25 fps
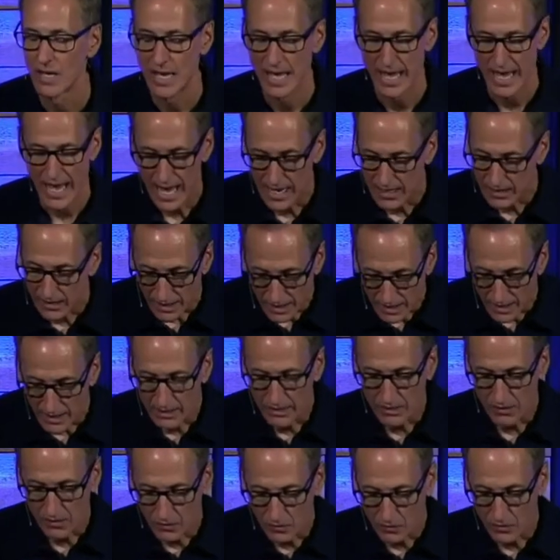And
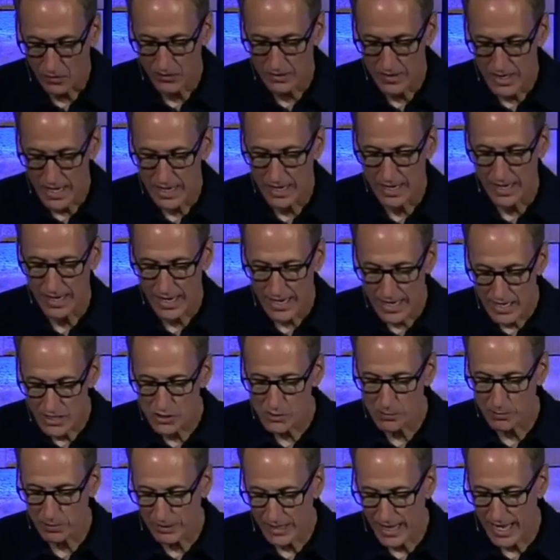then His
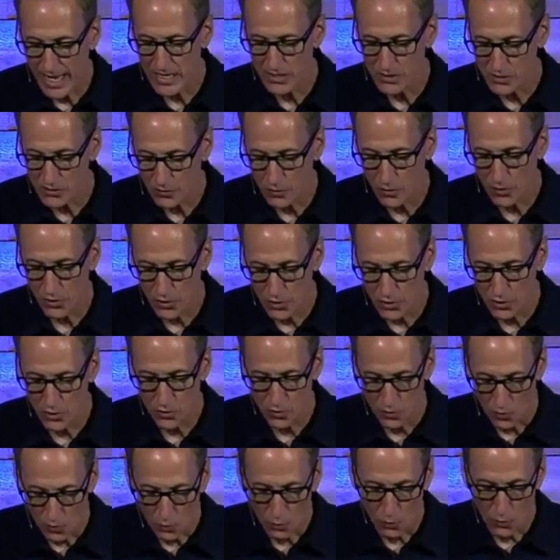plans for you
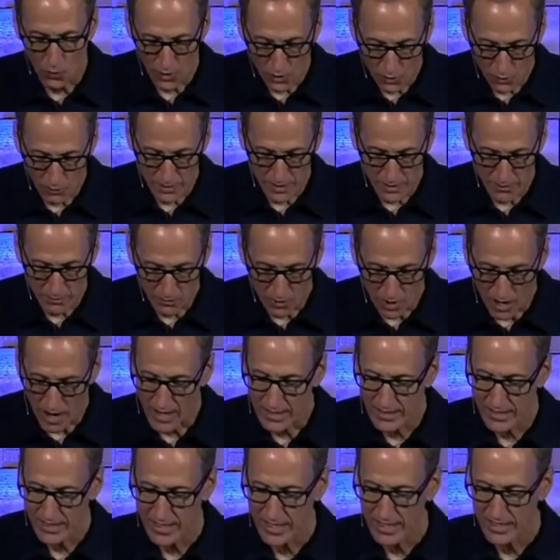will be
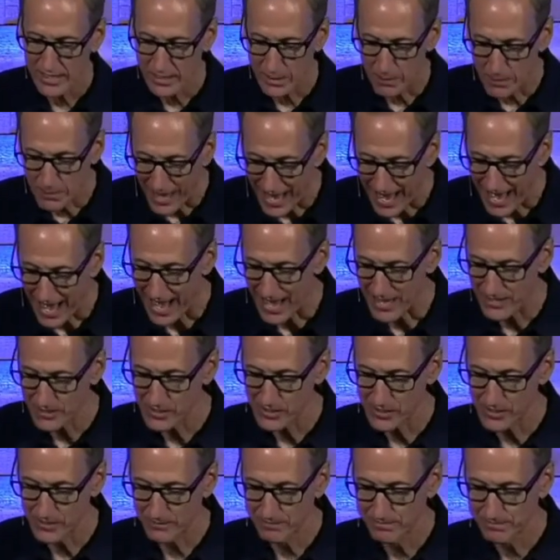brought to pass.